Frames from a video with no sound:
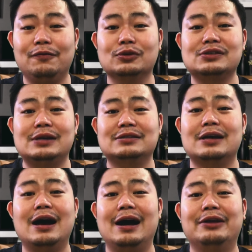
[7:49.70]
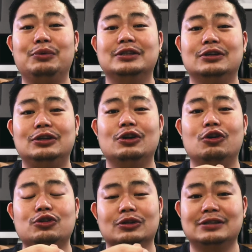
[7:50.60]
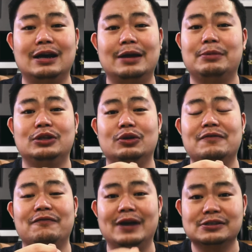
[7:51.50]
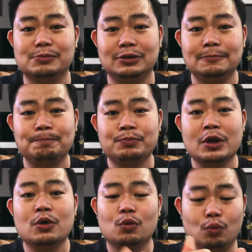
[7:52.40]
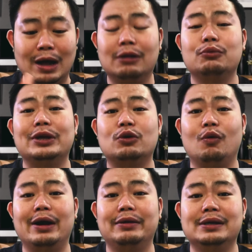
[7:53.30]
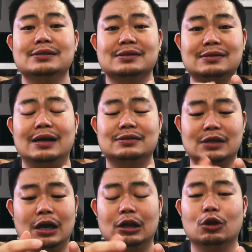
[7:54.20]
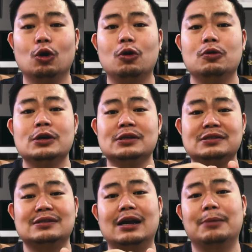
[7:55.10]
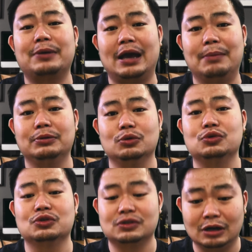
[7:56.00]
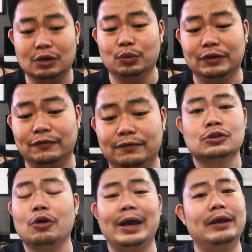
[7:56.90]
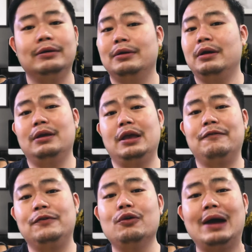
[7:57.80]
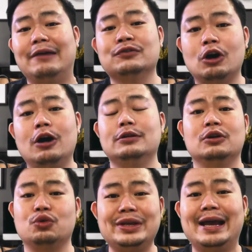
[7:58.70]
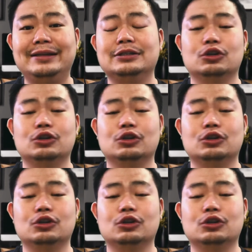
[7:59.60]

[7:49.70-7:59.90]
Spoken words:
you such a high return on your time and your investment while requiring such a low startup capital to start with. So hey, if you have not created